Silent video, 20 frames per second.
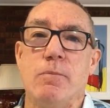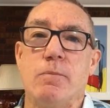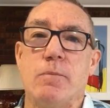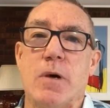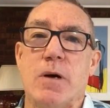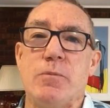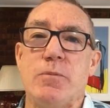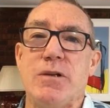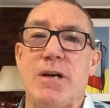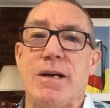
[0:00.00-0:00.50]

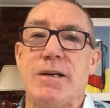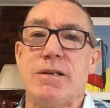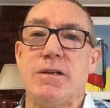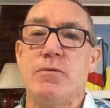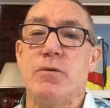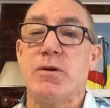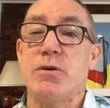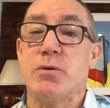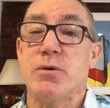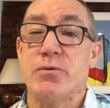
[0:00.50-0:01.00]

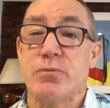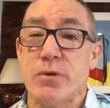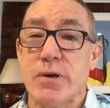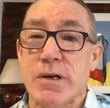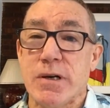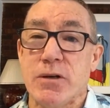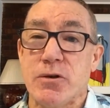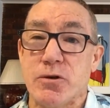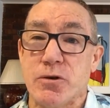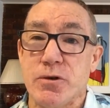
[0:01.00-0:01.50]
objective, which was
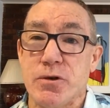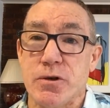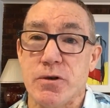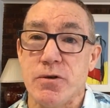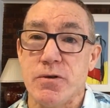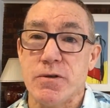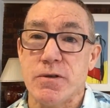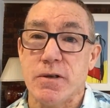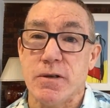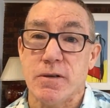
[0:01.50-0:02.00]

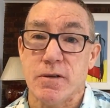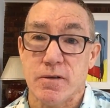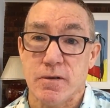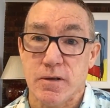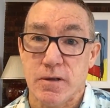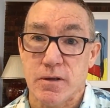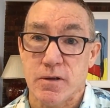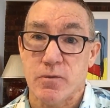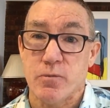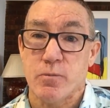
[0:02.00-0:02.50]
reintroduced in
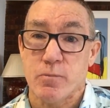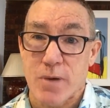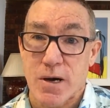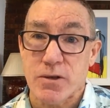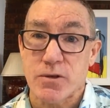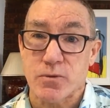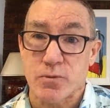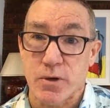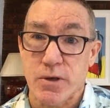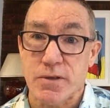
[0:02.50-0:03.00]
the
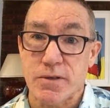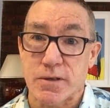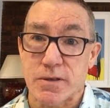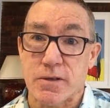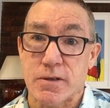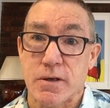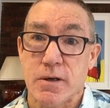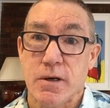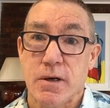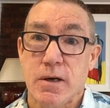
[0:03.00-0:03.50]
most
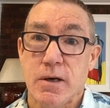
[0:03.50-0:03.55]
recent